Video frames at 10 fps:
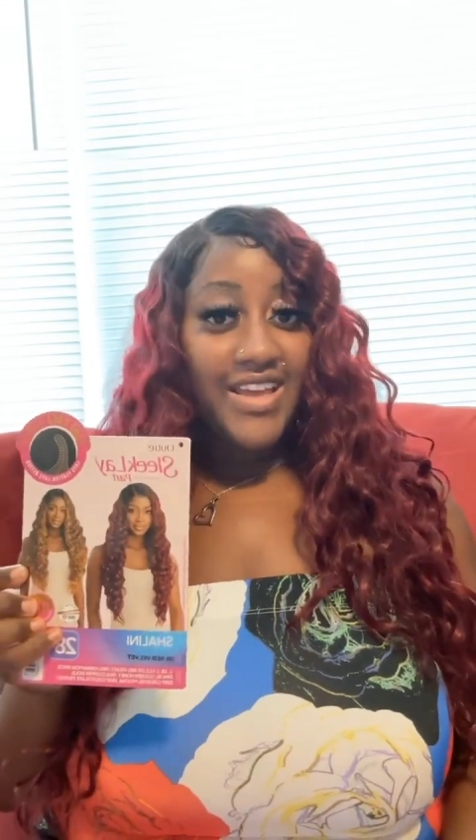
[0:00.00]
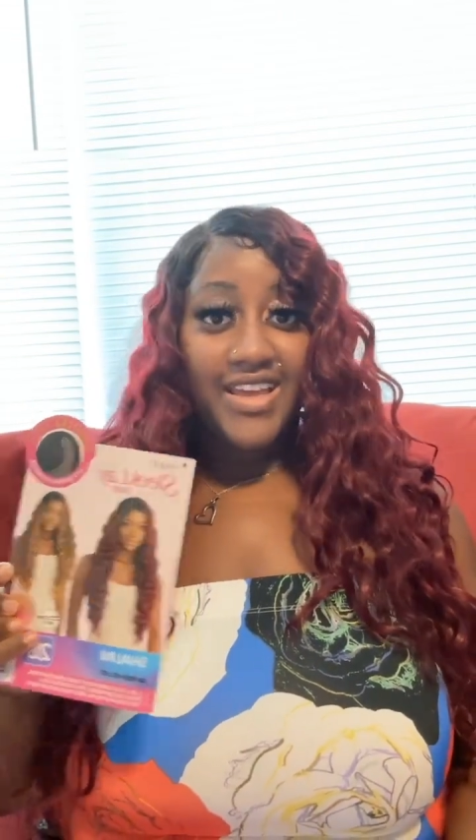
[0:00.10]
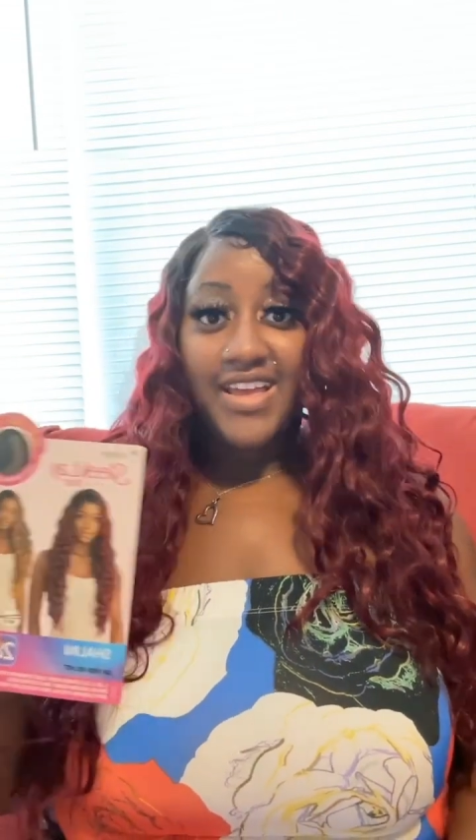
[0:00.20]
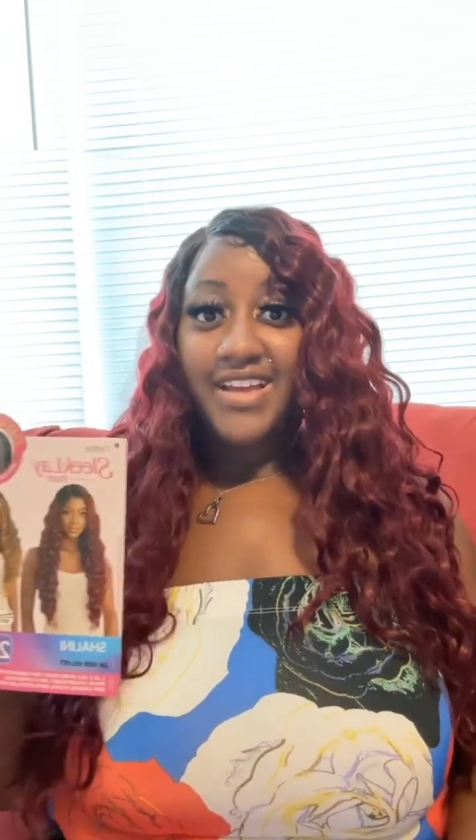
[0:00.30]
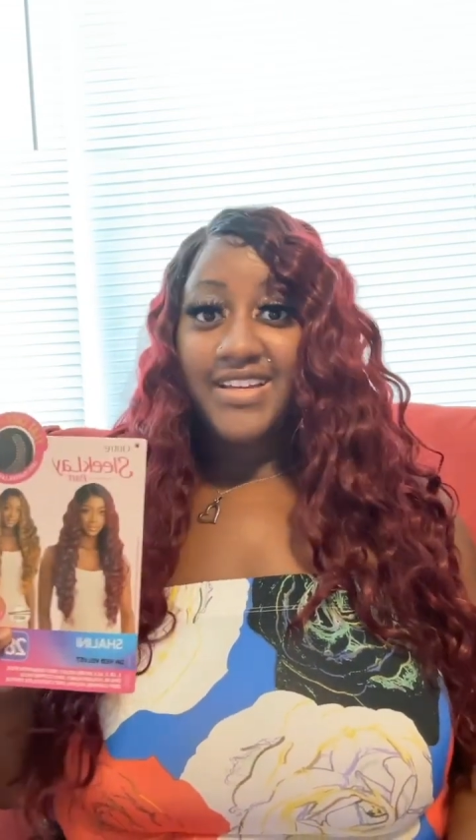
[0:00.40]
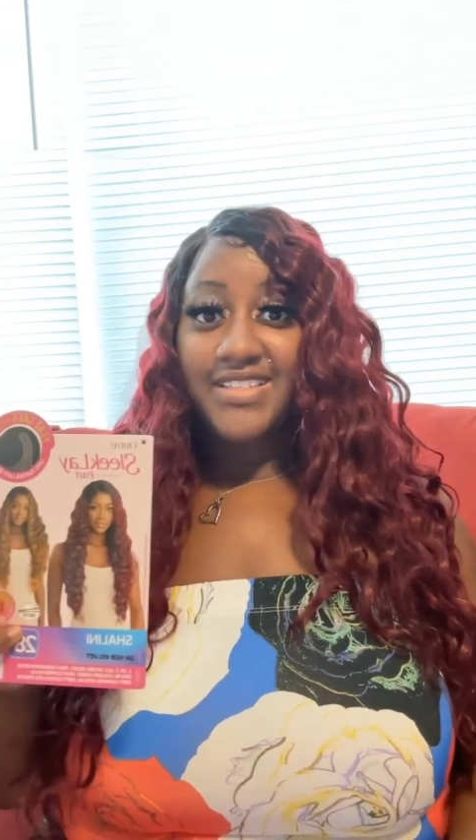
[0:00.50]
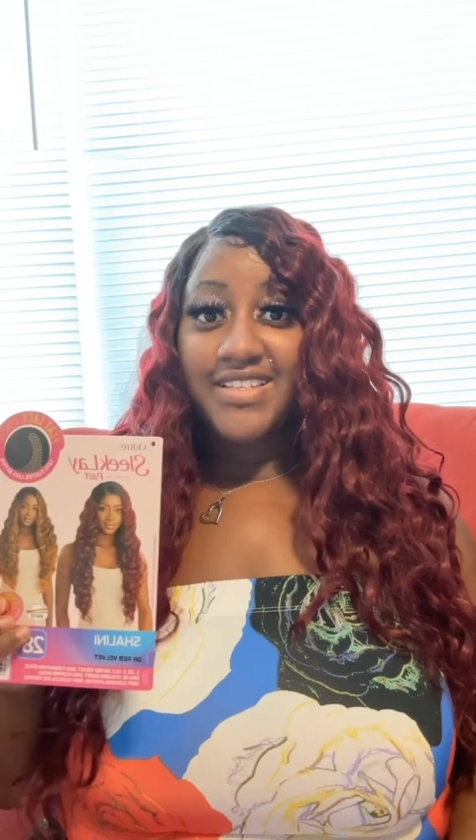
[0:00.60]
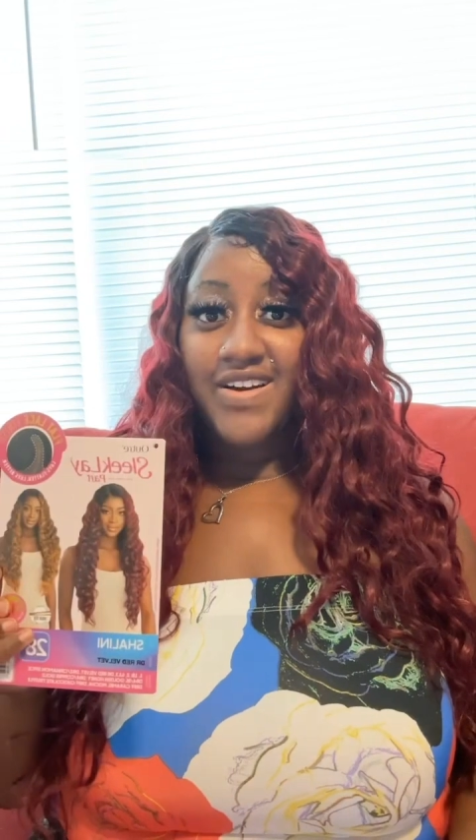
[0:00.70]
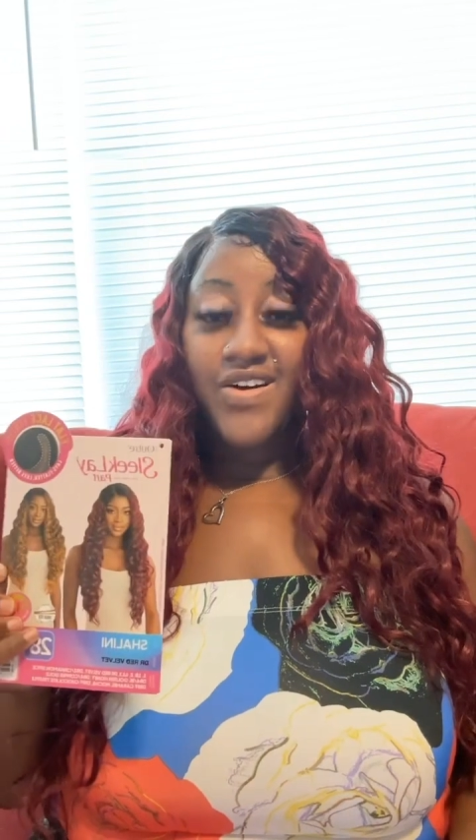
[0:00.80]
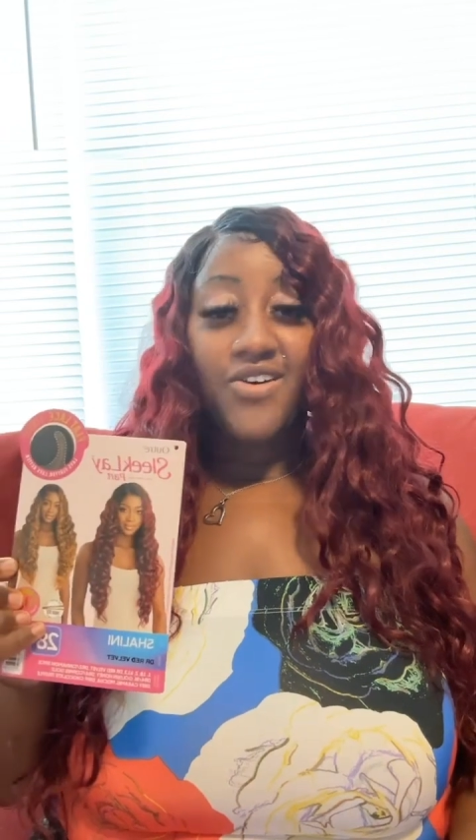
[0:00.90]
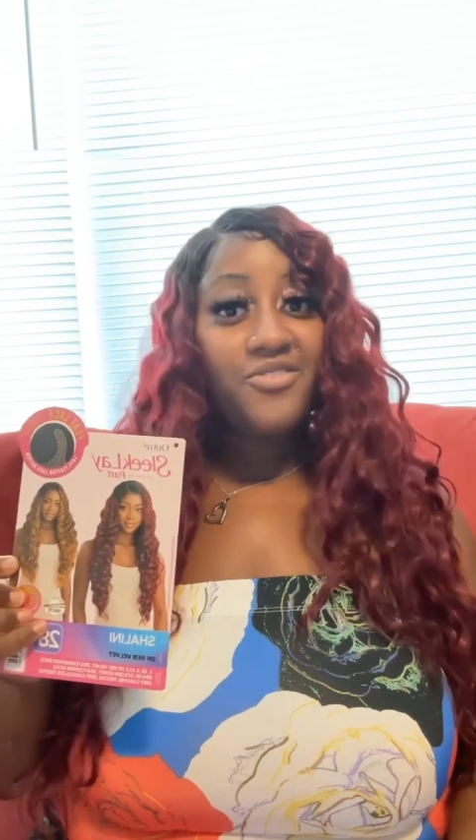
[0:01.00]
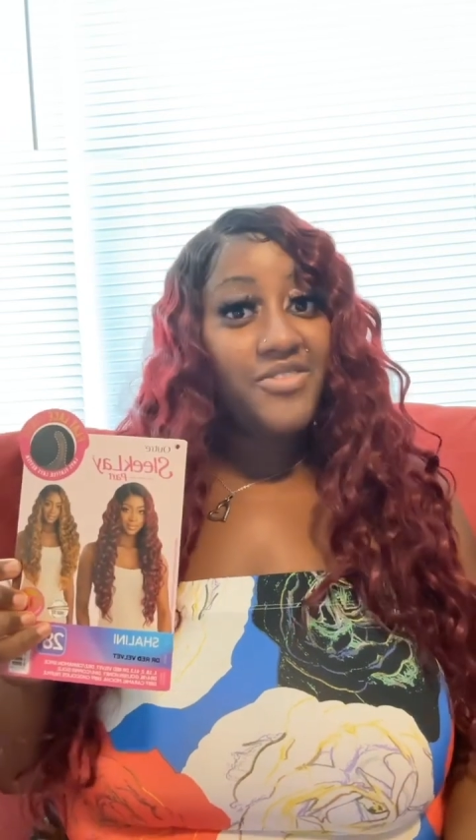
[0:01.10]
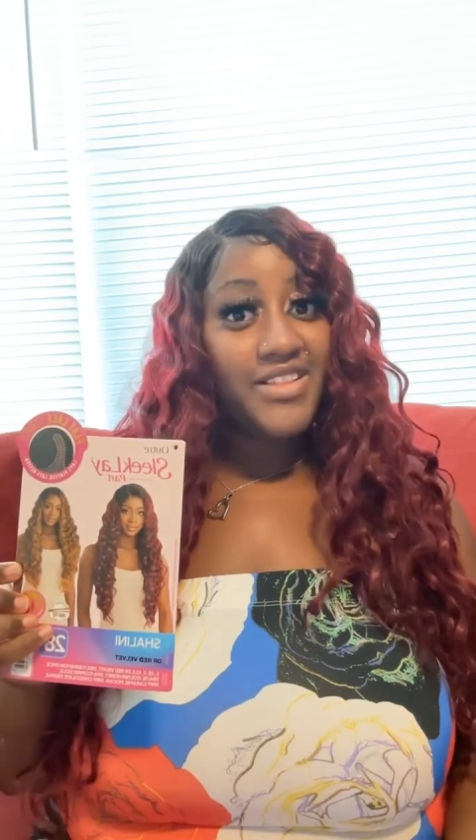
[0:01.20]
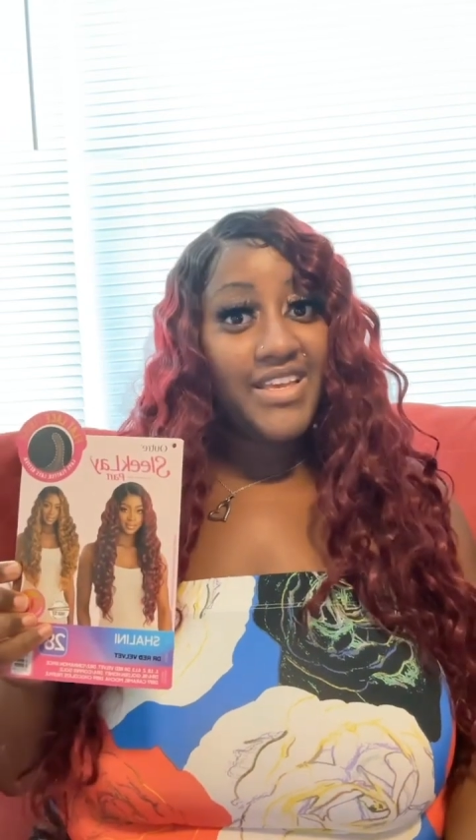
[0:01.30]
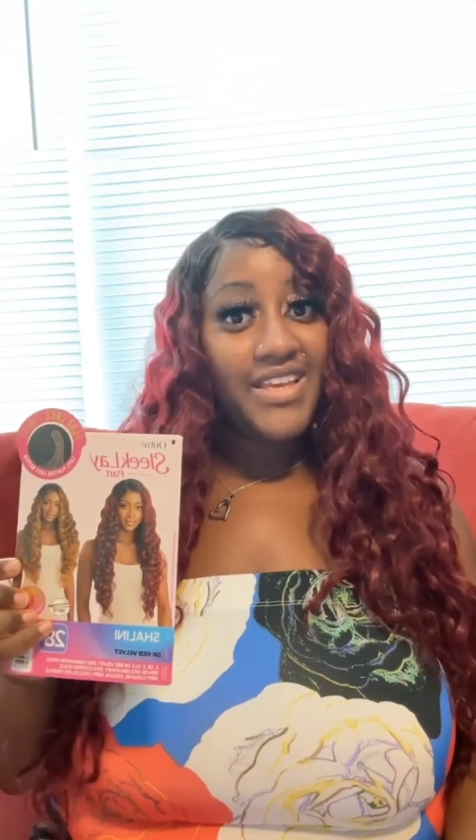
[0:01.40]
and
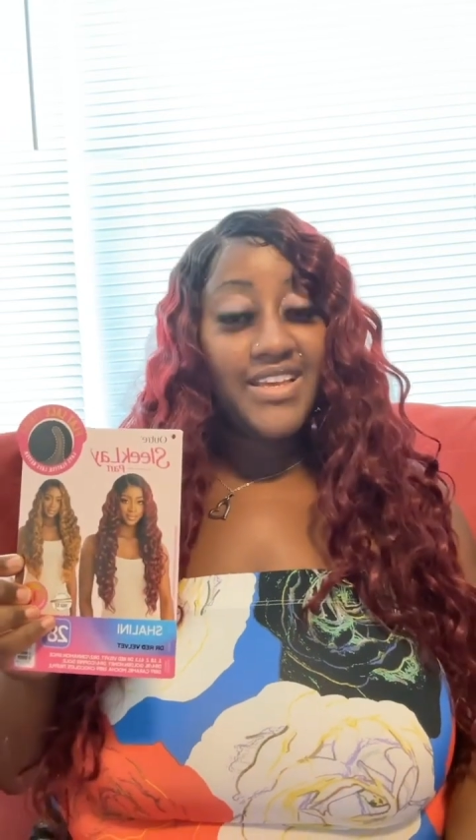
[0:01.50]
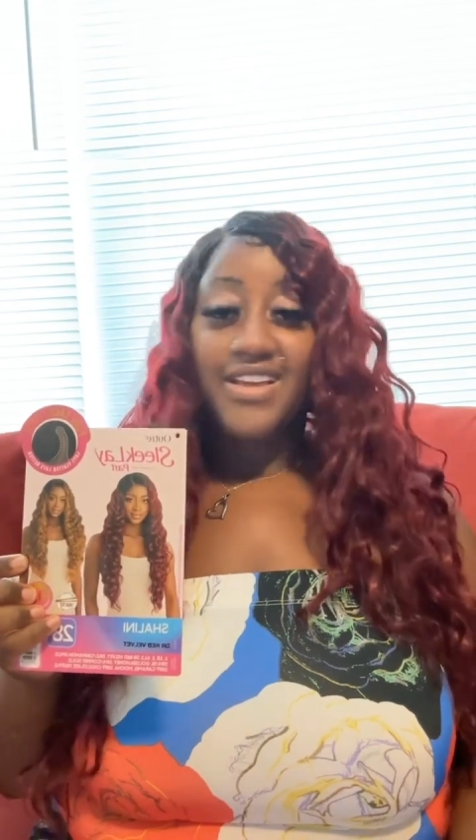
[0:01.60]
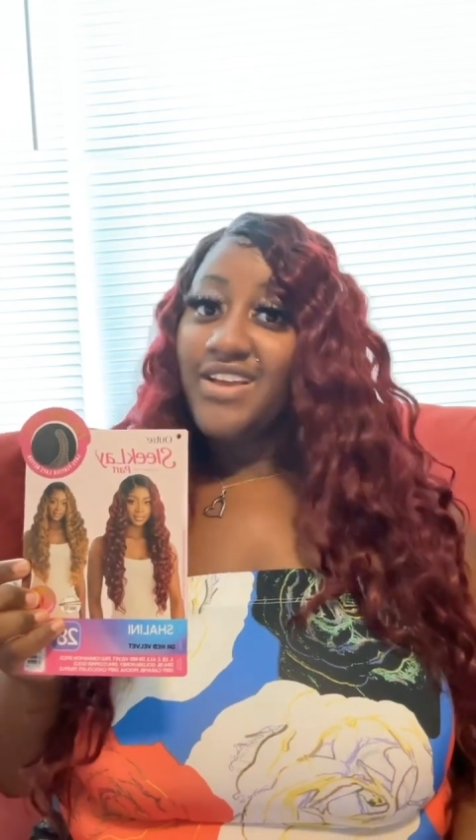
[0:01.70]
hopefully